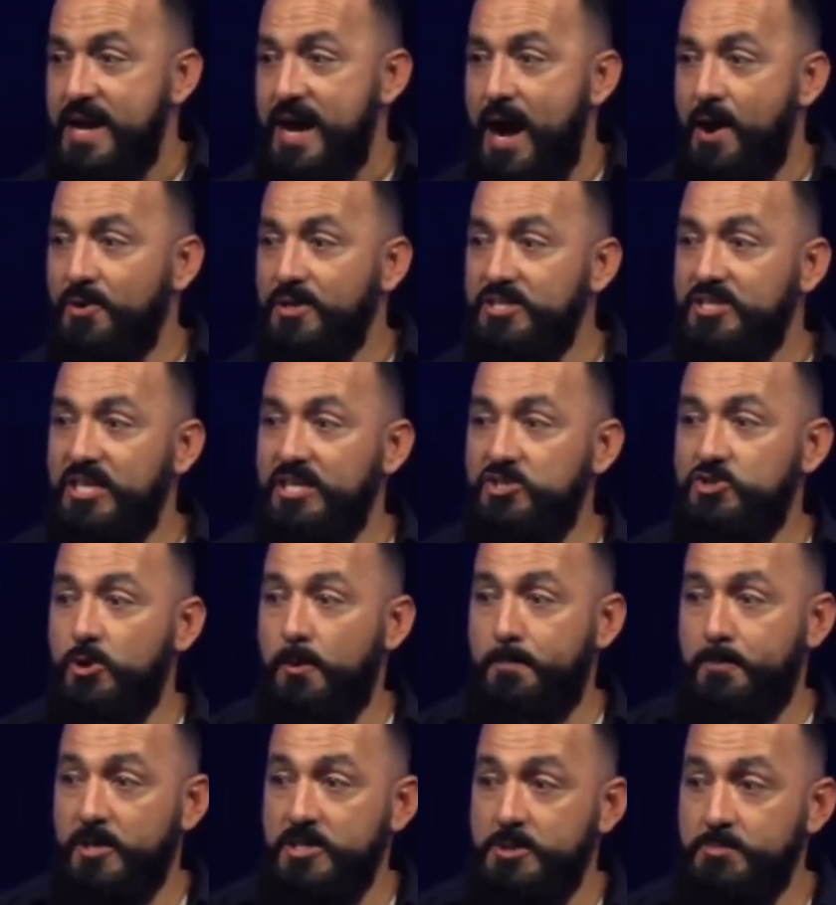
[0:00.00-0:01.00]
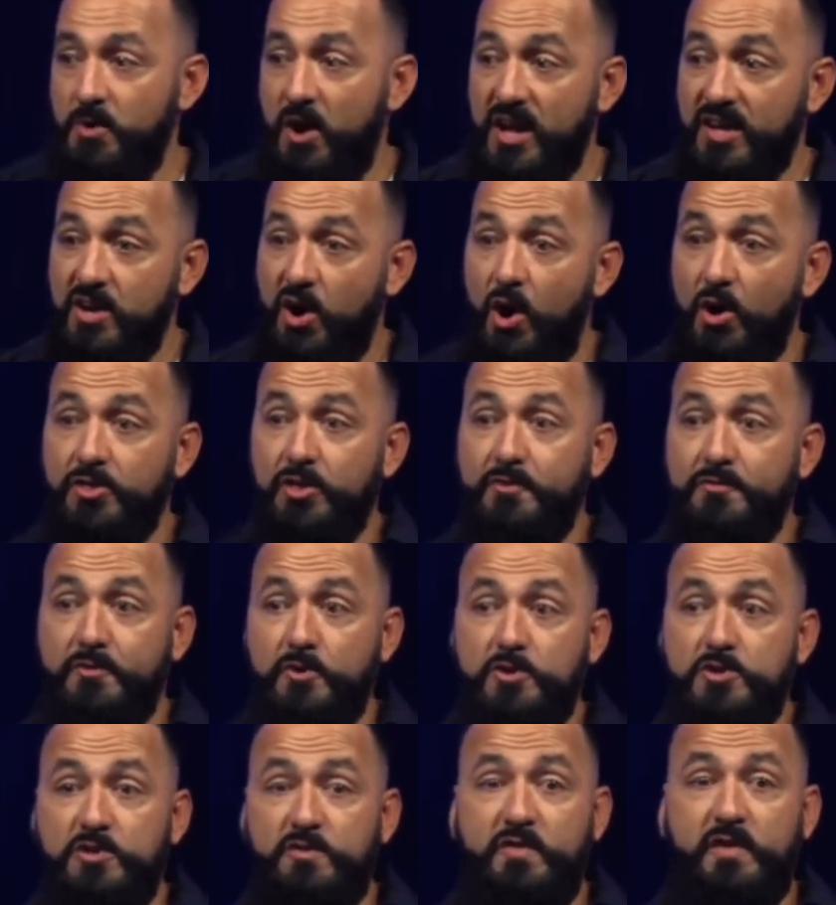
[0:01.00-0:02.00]
I want to teach you a principle I call the
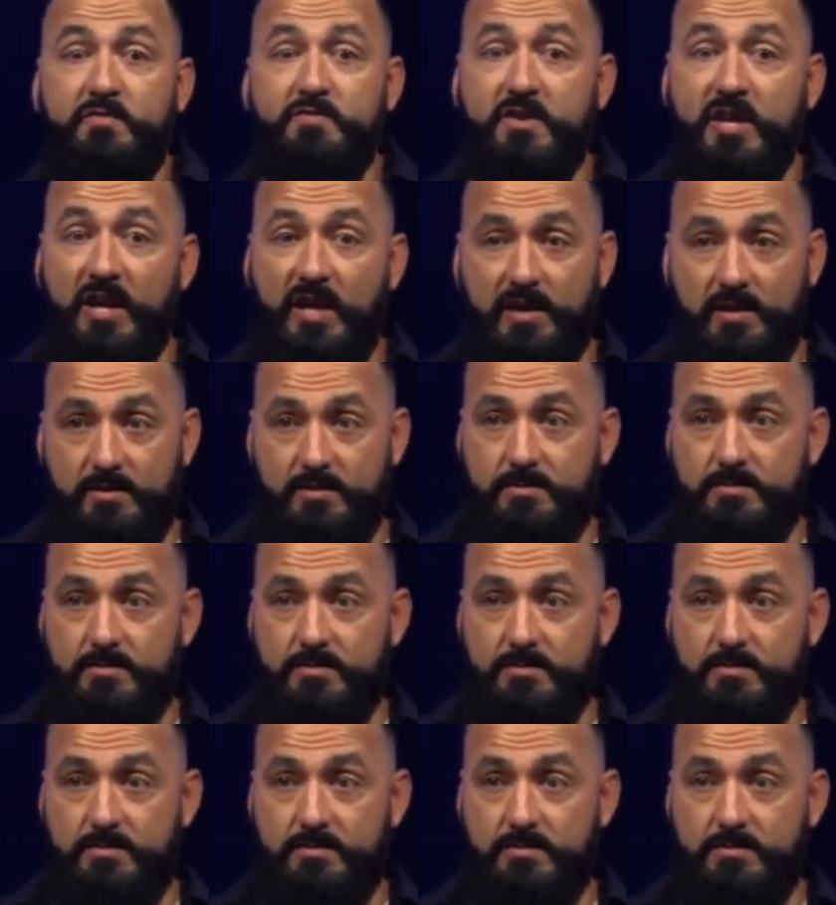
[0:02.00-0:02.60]
first 15.